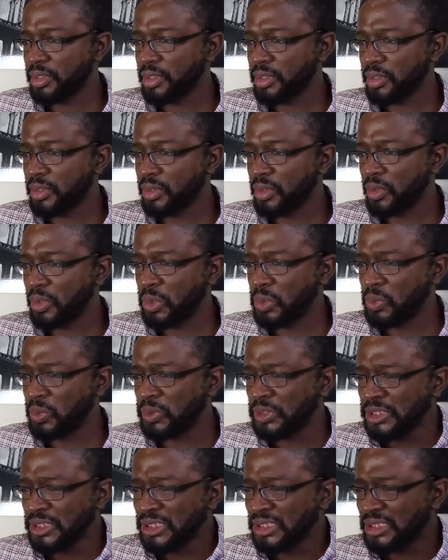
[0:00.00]
Rebound by
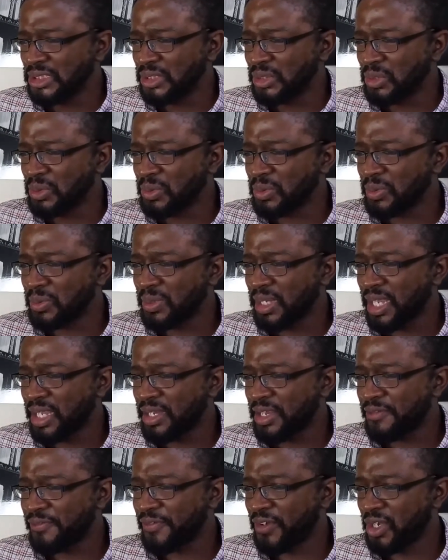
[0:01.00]
Beal. How'd
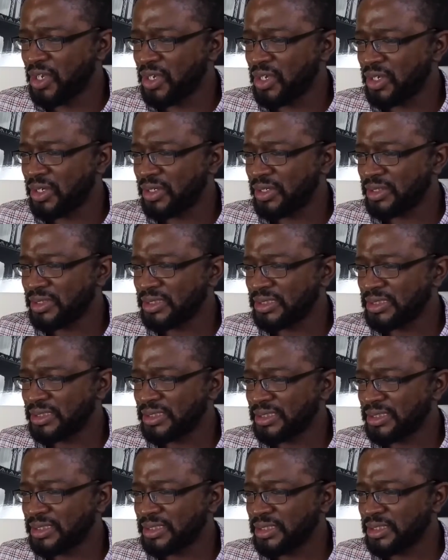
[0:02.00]
that fall? Oh,
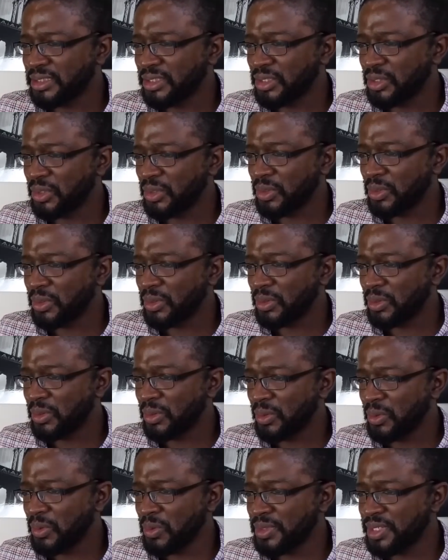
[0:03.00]

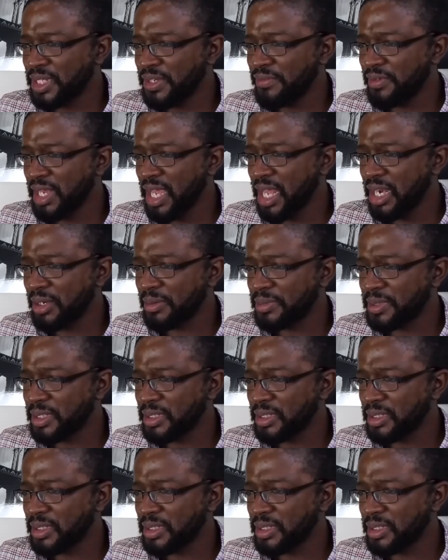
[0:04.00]
Steven Adams.